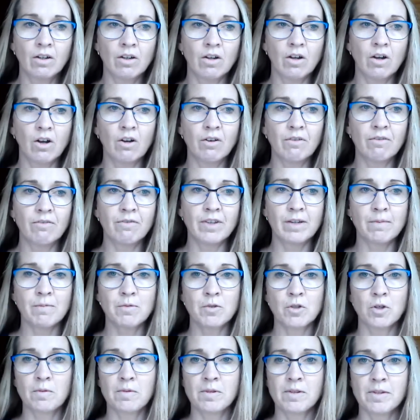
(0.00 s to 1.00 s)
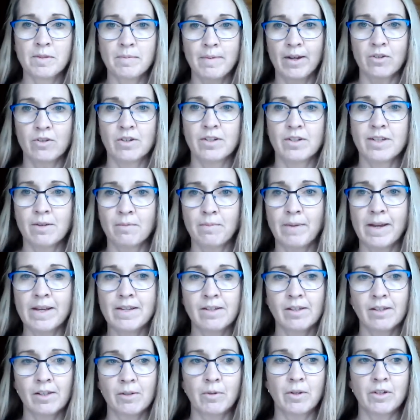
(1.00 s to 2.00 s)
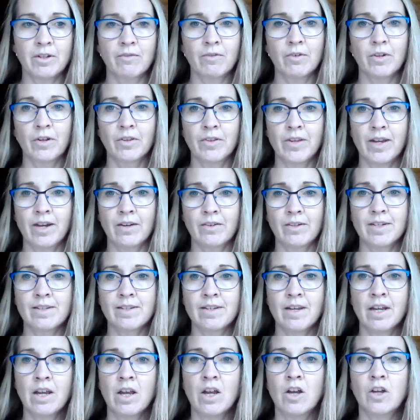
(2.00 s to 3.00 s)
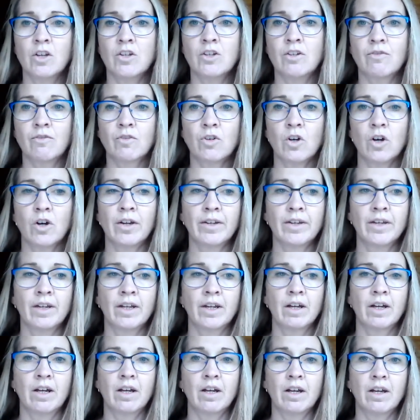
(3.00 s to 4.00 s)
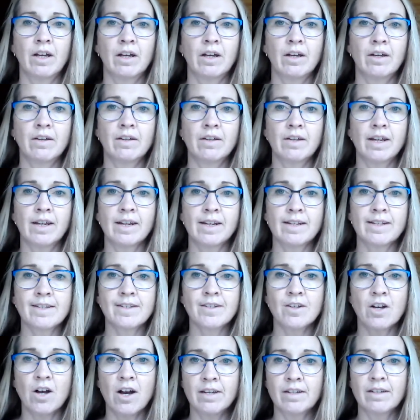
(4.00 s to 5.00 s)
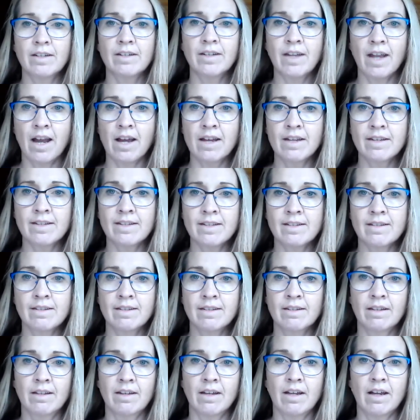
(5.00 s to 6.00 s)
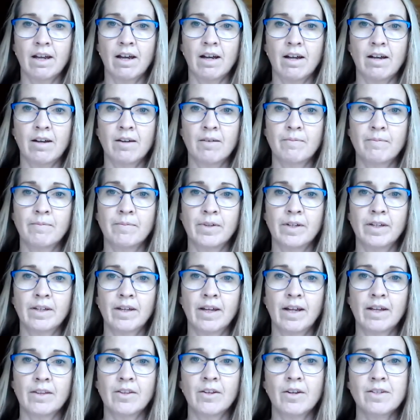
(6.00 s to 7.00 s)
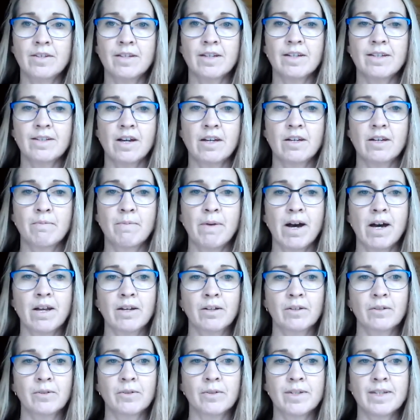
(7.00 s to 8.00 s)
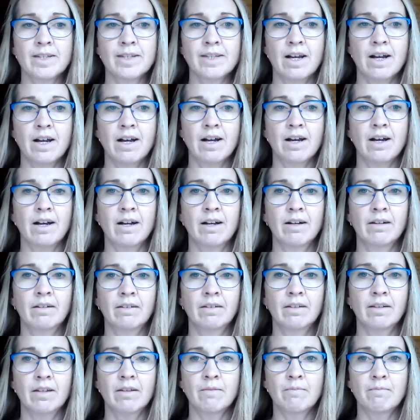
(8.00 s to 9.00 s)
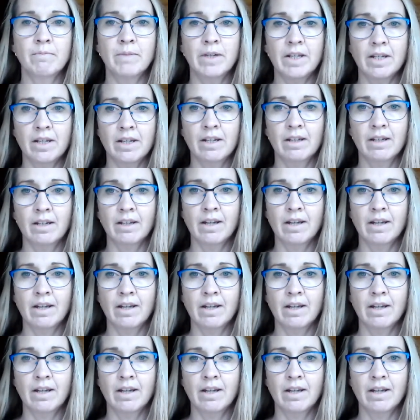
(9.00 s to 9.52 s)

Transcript: of the absorption spectra. So basically, what you've got there is you've got an excited gas, and those excited particles are emitting